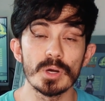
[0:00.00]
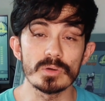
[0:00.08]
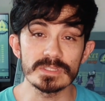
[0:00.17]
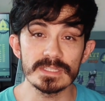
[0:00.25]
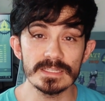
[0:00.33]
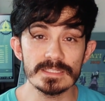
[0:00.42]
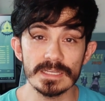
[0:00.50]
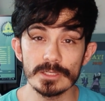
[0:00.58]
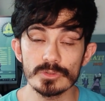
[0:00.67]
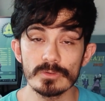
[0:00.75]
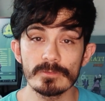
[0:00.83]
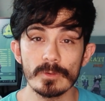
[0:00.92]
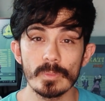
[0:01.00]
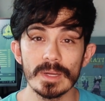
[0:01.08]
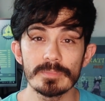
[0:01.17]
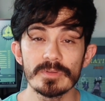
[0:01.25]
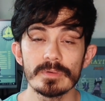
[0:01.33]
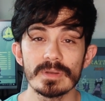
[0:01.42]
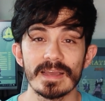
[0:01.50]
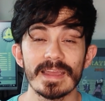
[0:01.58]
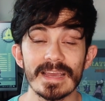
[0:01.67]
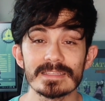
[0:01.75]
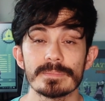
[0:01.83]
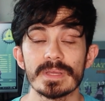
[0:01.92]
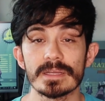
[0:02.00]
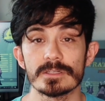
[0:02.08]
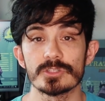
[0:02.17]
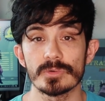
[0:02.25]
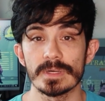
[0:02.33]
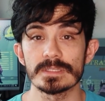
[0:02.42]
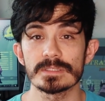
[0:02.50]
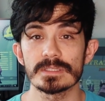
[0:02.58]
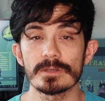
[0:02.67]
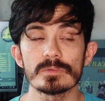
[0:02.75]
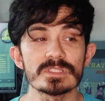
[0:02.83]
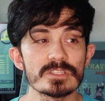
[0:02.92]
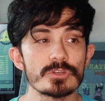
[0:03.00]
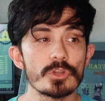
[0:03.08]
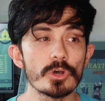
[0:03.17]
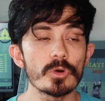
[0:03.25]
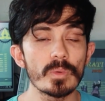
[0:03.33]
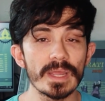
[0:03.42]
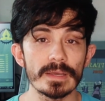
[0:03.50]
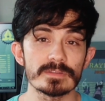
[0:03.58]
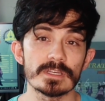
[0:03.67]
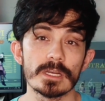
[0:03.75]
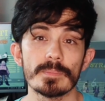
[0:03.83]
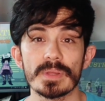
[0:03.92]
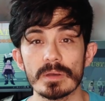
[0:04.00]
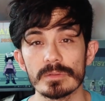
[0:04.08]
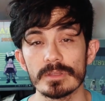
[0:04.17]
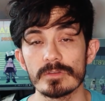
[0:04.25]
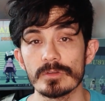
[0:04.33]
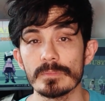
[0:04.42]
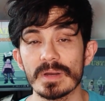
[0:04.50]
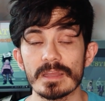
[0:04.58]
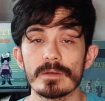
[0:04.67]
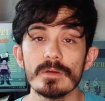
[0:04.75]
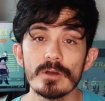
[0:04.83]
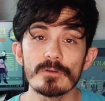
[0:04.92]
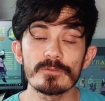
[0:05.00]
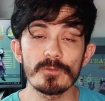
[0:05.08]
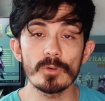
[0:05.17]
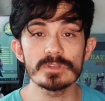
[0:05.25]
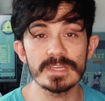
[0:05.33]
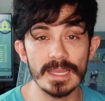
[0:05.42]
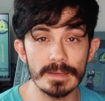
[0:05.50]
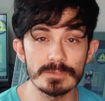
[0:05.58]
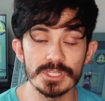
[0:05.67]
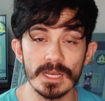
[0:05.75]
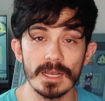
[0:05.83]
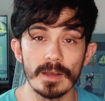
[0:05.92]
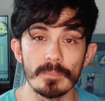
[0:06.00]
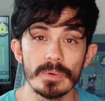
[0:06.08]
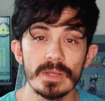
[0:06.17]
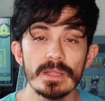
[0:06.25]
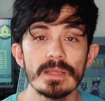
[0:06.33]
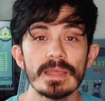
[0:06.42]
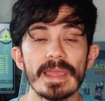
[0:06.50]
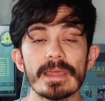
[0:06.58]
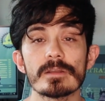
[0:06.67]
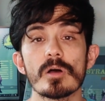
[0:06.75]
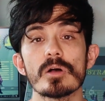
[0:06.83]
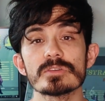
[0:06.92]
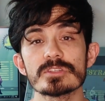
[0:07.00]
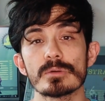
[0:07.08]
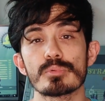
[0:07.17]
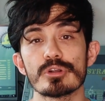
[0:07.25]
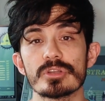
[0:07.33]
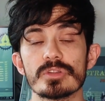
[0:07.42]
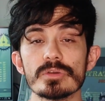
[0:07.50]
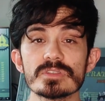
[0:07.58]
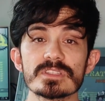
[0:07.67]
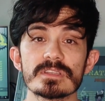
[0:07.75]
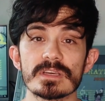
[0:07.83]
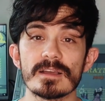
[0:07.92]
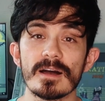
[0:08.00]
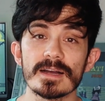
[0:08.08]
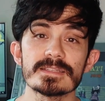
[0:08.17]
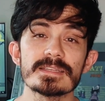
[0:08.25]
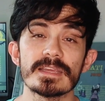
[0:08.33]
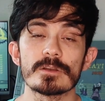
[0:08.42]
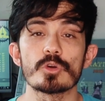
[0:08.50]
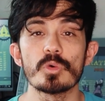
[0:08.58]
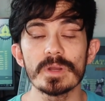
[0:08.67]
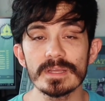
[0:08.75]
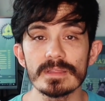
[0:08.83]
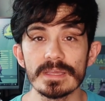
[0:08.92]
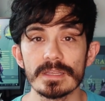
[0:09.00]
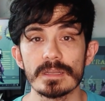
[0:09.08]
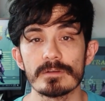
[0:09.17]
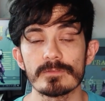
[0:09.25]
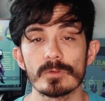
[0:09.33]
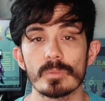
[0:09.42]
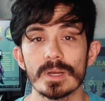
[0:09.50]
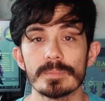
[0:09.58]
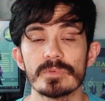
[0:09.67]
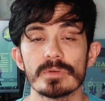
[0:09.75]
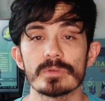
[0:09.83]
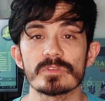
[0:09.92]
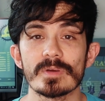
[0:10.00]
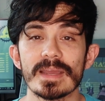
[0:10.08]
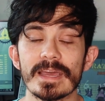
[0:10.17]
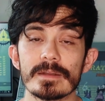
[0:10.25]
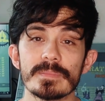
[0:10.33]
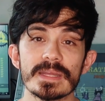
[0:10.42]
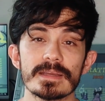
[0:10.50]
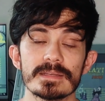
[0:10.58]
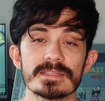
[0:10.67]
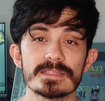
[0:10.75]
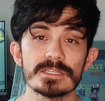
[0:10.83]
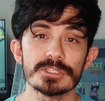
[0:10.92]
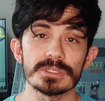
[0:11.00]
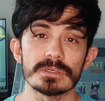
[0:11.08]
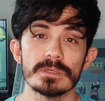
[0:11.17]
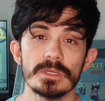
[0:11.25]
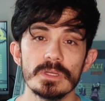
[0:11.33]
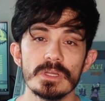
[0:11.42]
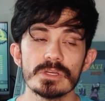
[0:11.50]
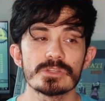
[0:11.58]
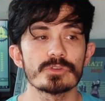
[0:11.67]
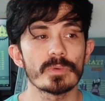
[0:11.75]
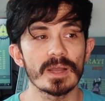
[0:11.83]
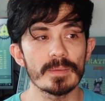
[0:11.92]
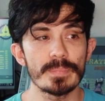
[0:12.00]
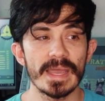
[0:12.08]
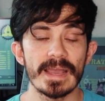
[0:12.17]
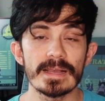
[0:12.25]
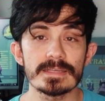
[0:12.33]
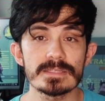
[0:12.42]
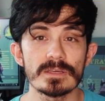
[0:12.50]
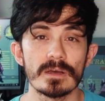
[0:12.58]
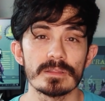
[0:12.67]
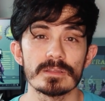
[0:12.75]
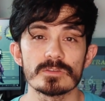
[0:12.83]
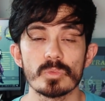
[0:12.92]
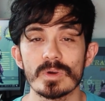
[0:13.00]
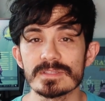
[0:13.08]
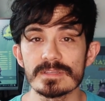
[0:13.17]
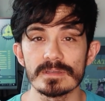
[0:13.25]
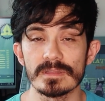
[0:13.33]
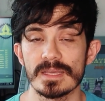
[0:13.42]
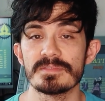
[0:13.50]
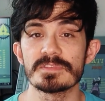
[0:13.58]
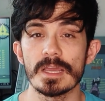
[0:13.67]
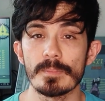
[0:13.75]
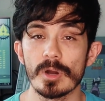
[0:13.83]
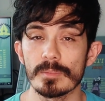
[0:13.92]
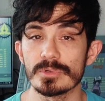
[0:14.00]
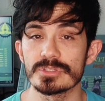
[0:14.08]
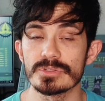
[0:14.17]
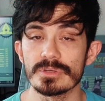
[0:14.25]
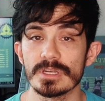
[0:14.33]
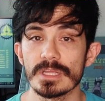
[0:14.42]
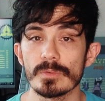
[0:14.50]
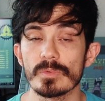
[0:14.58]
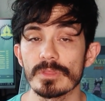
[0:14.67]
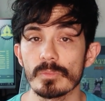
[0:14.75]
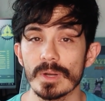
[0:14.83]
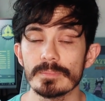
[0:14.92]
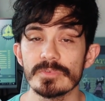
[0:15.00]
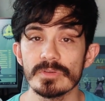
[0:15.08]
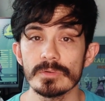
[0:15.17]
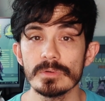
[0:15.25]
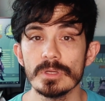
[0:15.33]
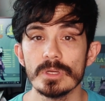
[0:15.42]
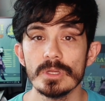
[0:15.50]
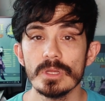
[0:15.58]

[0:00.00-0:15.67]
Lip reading: posting schedule for Webtoon, I had to make a choice. There was no way I was going to be able to do my full-time job and also produce the content quickly enough for Webtoon. So I had to make a decision. Do I pass on this once-in-a-lifetime opportunity with Webtoon,